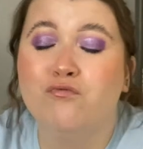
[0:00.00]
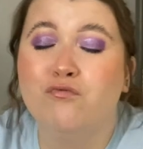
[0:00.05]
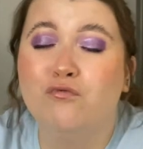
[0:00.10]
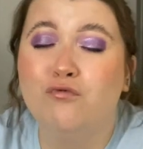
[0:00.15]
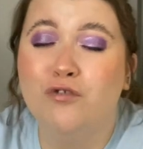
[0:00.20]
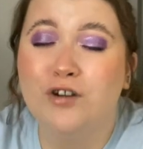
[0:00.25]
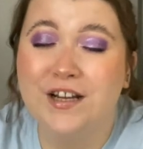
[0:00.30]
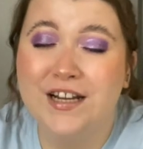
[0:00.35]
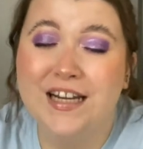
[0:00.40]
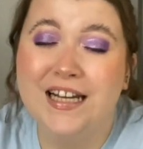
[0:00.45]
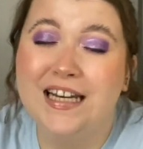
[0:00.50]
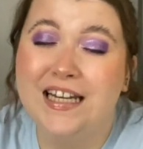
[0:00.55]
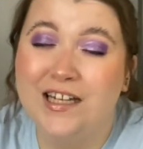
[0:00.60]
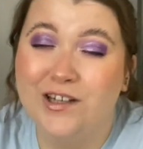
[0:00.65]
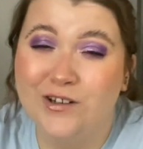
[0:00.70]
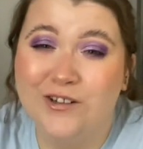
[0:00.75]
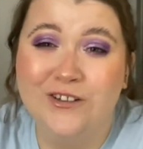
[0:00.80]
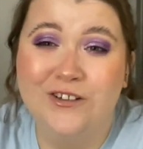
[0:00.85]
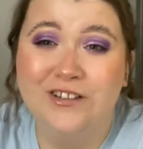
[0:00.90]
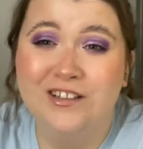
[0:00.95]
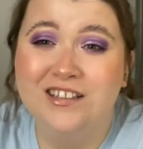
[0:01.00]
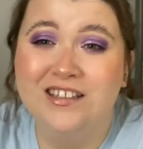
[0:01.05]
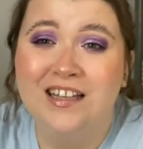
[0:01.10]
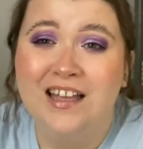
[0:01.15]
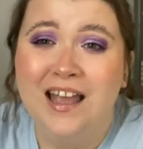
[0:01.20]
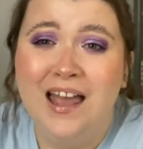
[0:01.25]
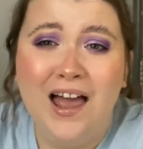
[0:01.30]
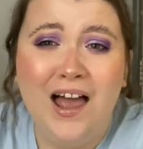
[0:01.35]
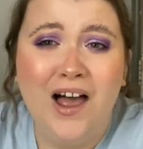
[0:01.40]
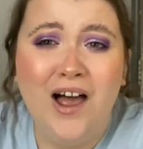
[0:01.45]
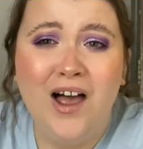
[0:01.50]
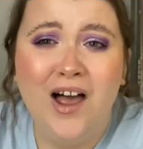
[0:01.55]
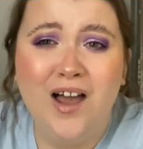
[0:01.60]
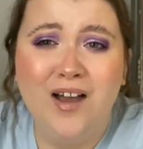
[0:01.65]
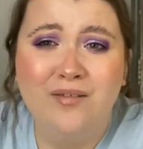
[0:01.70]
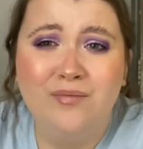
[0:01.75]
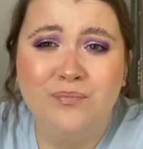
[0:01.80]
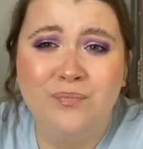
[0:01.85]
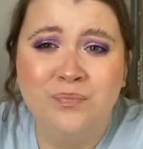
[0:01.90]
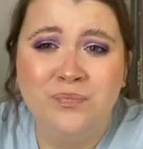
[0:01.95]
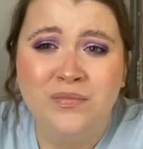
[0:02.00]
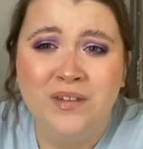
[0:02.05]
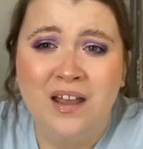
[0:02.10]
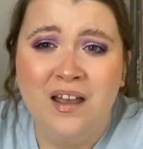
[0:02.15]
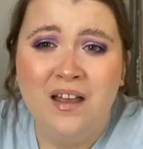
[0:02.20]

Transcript: really good. I